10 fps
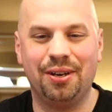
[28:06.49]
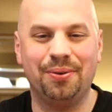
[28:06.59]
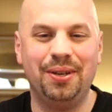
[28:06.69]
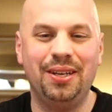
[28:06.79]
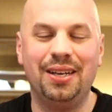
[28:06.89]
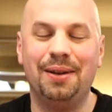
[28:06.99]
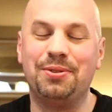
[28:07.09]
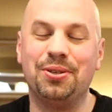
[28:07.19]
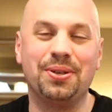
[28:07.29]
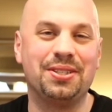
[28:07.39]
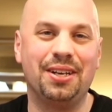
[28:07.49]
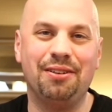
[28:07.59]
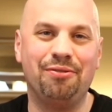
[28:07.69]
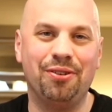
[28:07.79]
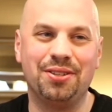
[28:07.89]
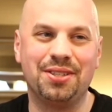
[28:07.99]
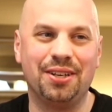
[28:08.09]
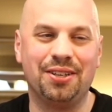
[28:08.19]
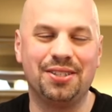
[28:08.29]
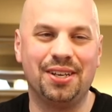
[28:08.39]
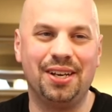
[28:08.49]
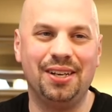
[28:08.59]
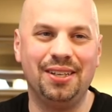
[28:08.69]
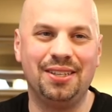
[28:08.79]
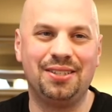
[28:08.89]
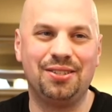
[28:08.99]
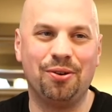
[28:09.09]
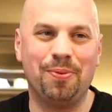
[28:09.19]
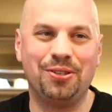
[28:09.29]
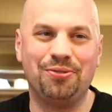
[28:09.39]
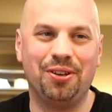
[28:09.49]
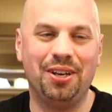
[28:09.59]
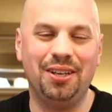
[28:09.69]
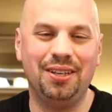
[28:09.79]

Oh, I'm so excited for this thing on Sunday. It's so much fun.